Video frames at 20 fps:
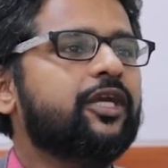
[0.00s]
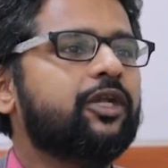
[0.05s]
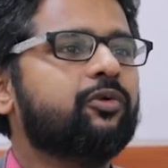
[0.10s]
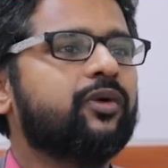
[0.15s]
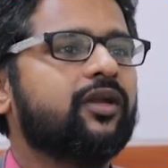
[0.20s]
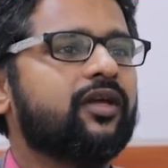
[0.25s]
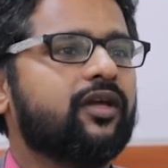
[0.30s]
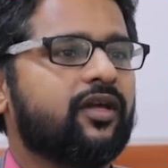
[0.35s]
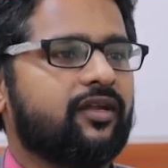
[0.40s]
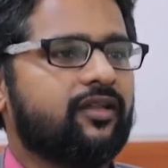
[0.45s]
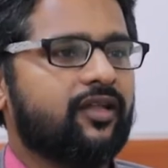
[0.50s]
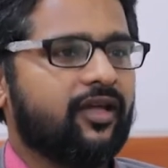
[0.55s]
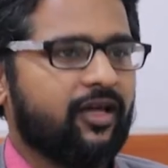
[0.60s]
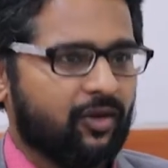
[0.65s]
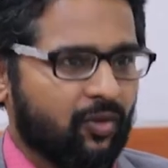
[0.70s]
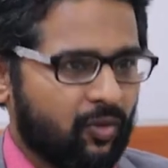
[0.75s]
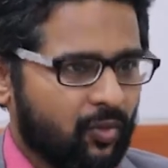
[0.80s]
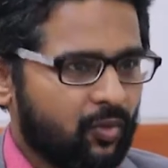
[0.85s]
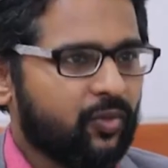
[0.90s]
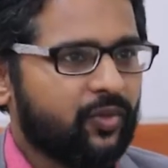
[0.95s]
tuning in
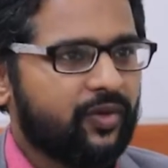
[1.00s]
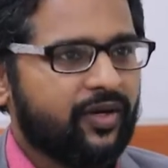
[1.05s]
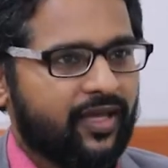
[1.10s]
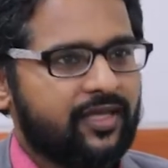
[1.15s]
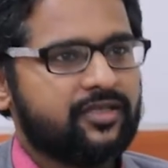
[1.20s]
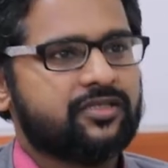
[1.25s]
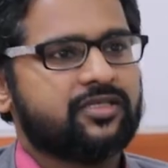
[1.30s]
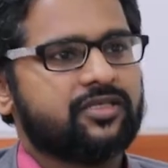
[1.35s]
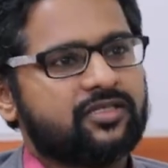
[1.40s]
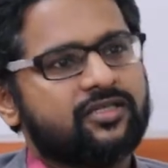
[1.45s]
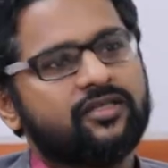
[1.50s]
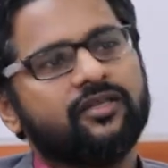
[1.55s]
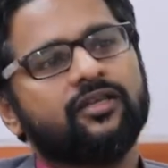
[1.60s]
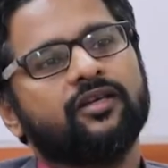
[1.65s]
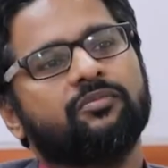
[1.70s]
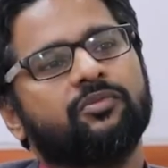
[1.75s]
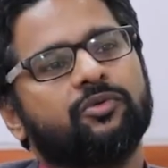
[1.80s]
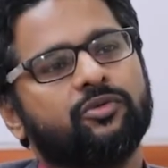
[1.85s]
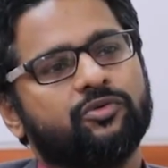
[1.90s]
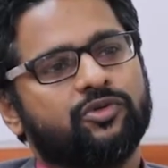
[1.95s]
their own existing
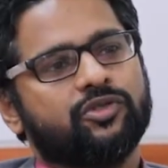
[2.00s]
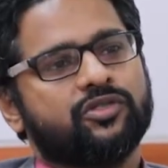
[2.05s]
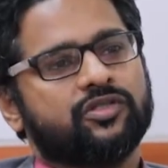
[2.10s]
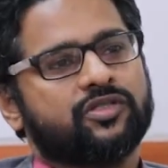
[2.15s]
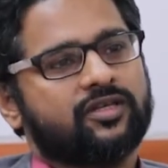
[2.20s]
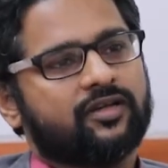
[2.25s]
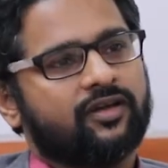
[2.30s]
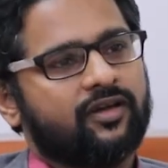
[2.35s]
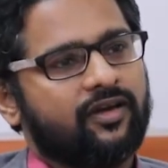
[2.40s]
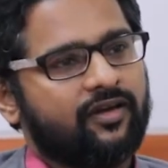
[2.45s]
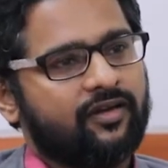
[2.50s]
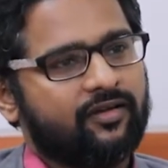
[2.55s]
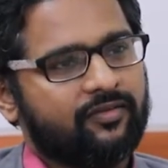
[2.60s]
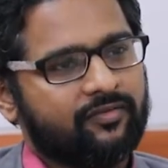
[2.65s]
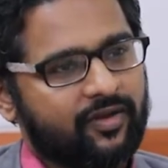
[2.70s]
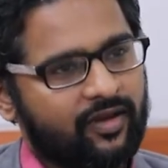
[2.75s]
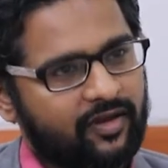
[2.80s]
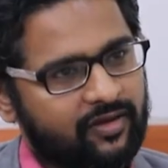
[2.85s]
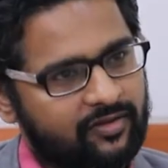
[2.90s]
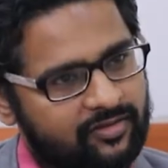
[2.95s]
approaches and, uh,
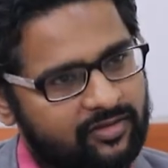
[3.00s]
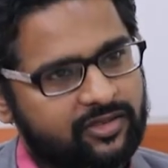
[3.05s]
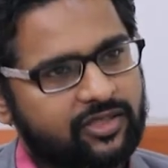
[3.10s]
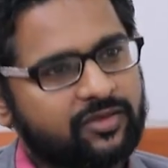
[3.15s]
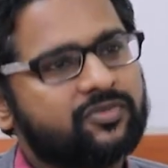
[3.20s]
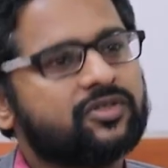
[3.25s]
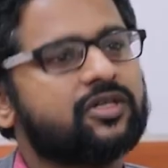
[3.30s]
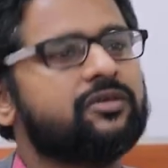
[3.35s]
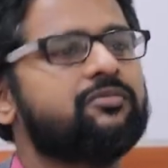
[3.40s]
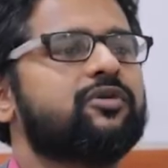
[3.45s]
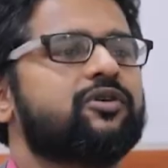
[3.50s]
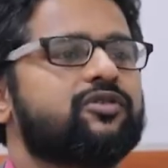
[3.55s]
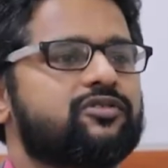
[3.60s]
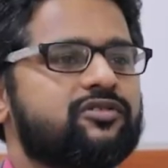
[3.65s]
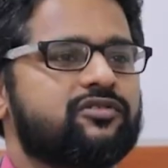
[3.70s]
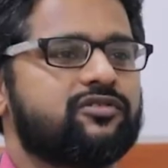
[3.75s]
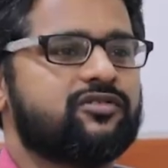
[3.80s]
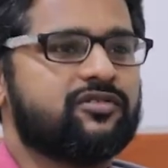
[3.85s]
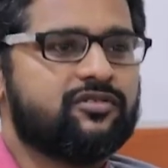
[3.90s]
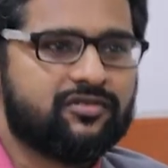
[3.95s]
and systems and
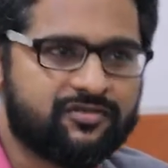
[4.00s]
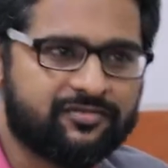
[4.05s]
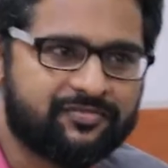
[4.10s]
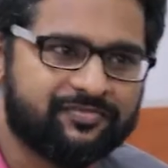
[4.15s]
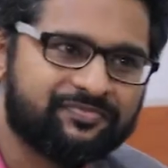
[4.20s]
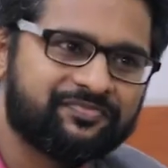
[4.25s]
processes.